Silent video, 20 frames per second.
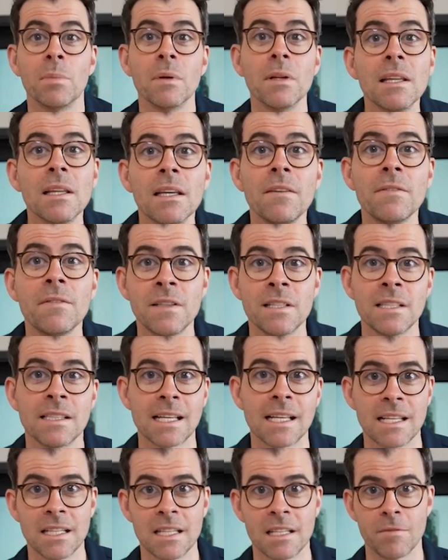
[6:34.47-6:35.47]
We believe in
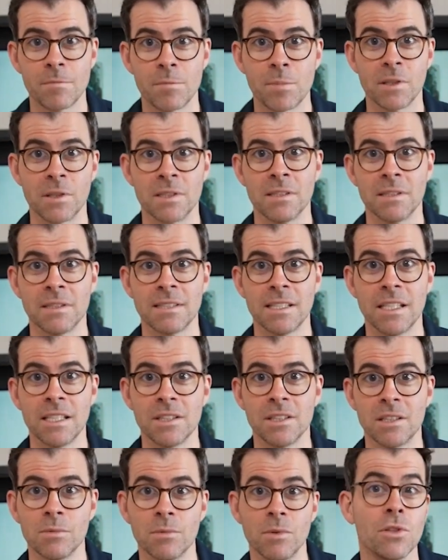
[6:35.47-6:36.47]
this idea of
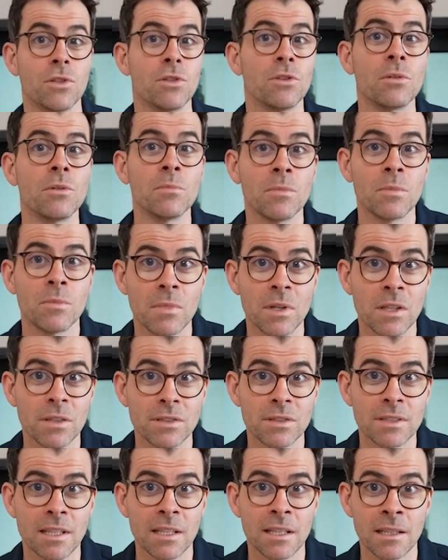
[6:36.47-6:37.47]
personalization. What you're
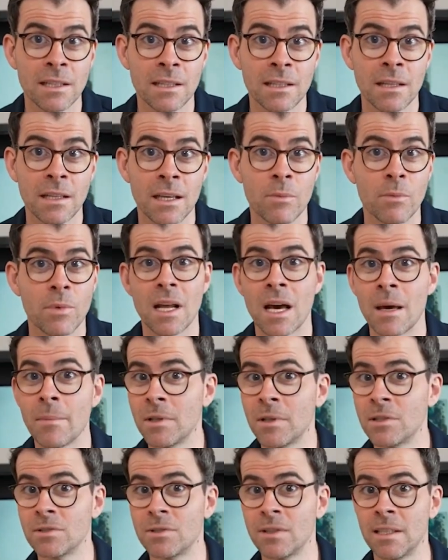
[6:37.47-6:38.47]
interested in and what
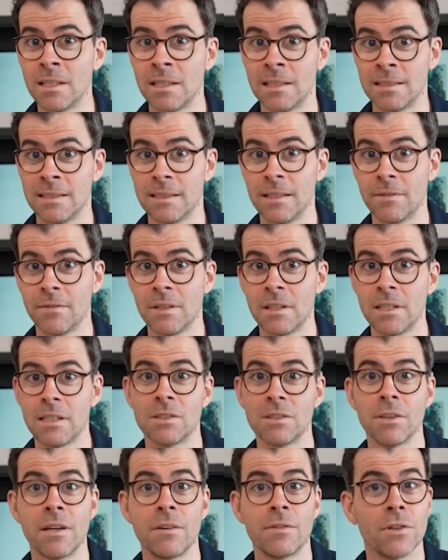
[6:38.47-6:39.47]
I'm interested in is different,
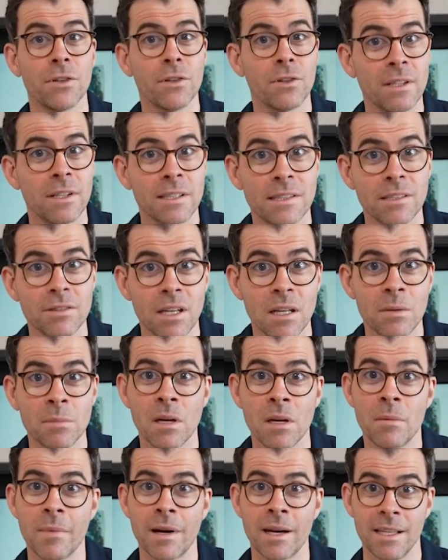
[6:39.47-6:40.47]
and so therefore your
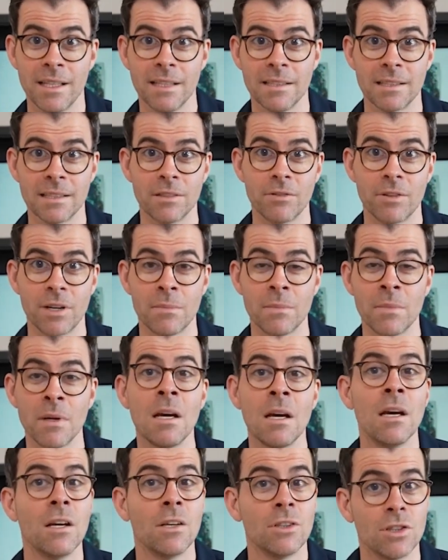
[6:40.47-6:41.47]
Instagram and my Instagram
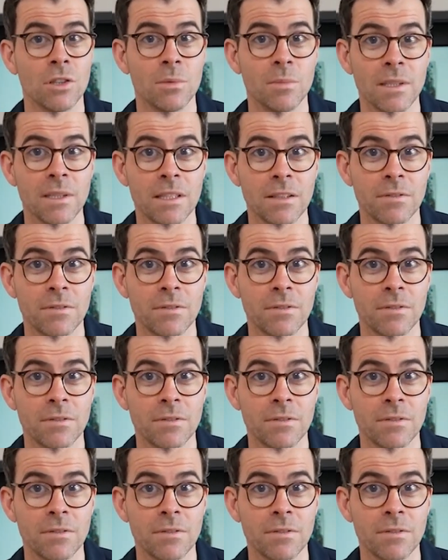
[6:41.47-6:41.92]
should be